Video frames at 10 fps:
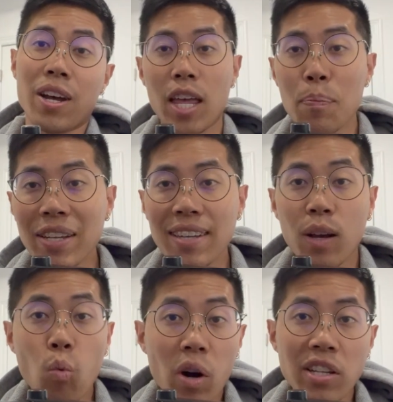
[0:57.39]
It may take
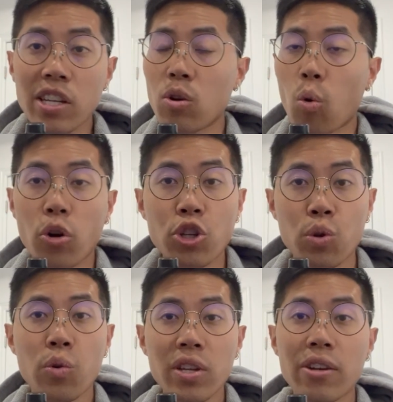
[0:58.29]
one year or
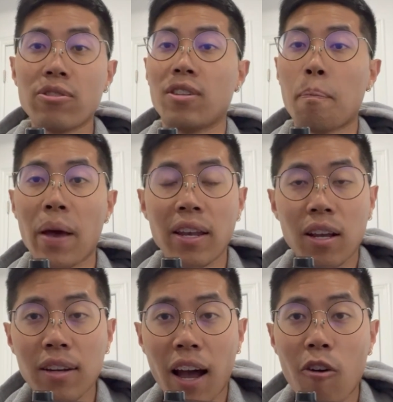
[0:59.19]
two years depending
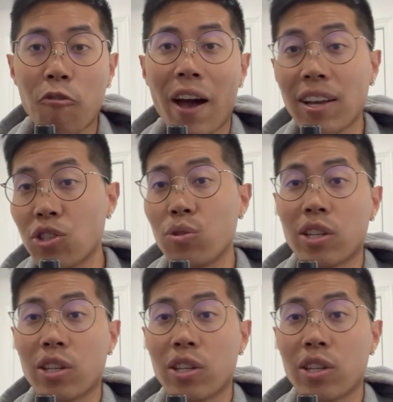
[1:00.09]
on how fast you